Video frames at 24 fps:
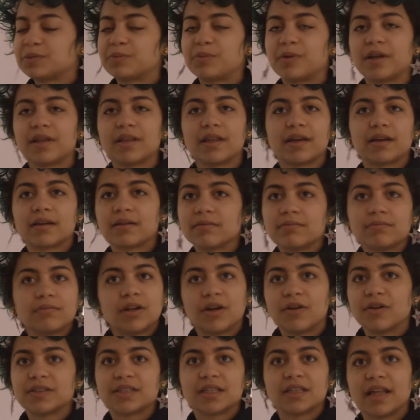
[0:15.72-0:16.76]
pretty like
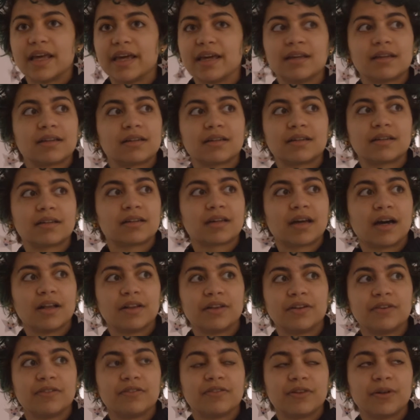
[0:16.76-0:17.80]
it's a light
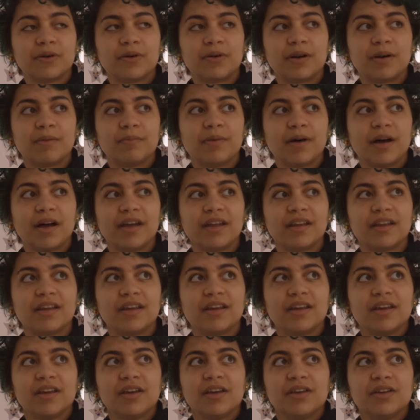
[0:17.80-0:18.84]
colored floor, but
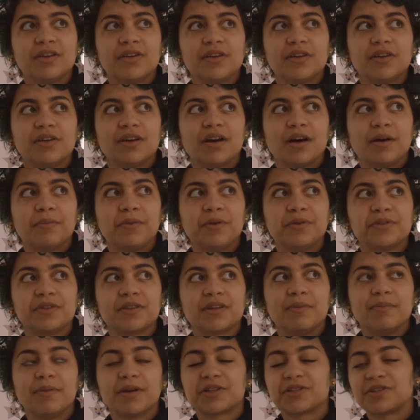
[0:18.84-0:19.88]
using
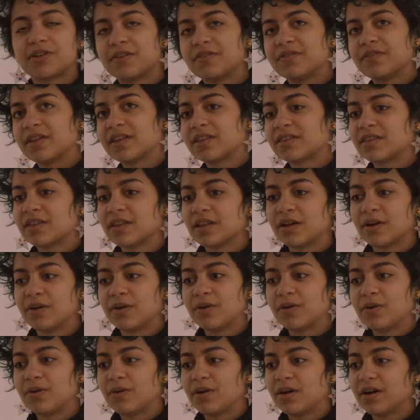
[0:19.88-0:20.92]
a mixture of like the
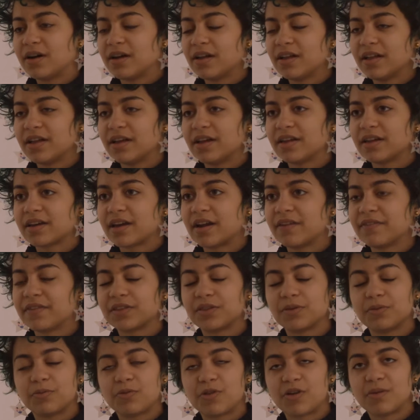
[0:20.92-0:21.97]
kind of like
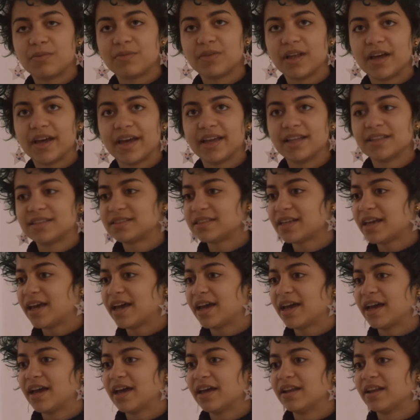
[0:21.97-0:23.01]
the warm lights
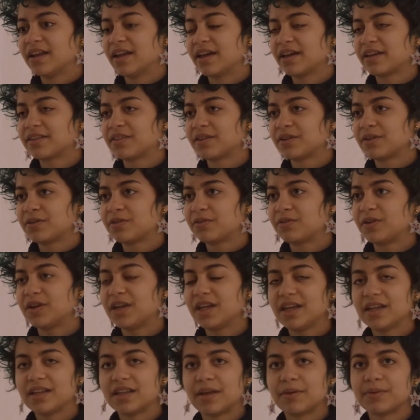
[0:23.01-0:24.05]
and like the
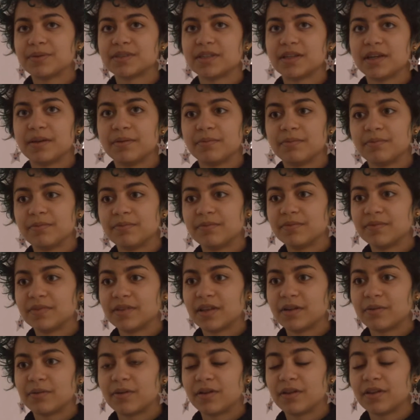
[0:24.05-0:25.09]
green that was in
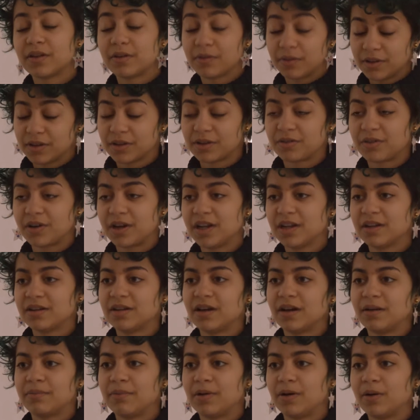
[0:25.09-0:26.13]
one of the green
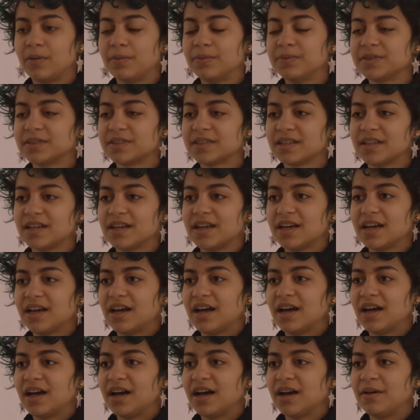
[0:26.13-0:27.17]
bulbs
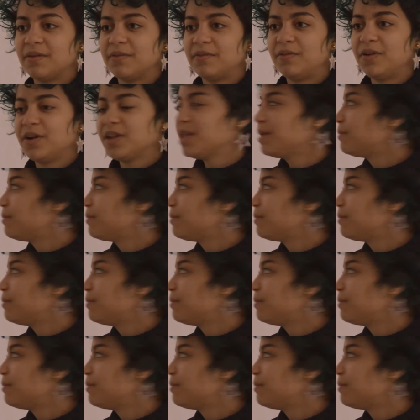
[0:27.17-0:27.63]
really